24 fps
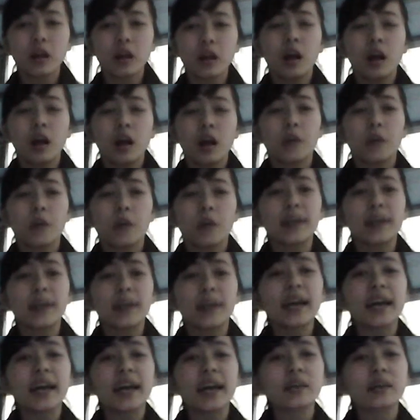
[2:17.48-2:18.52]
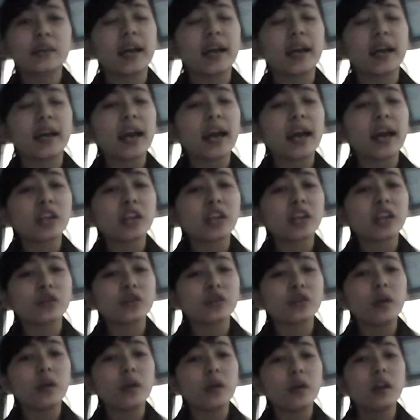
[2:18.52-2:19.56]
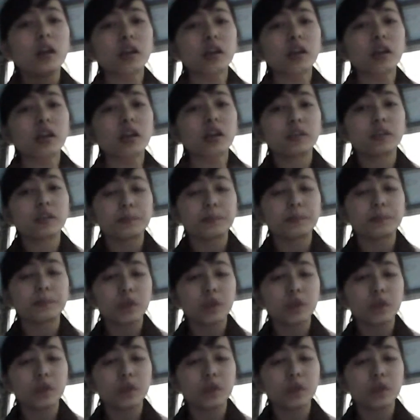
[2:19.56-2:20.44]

when I ask you a lot of question,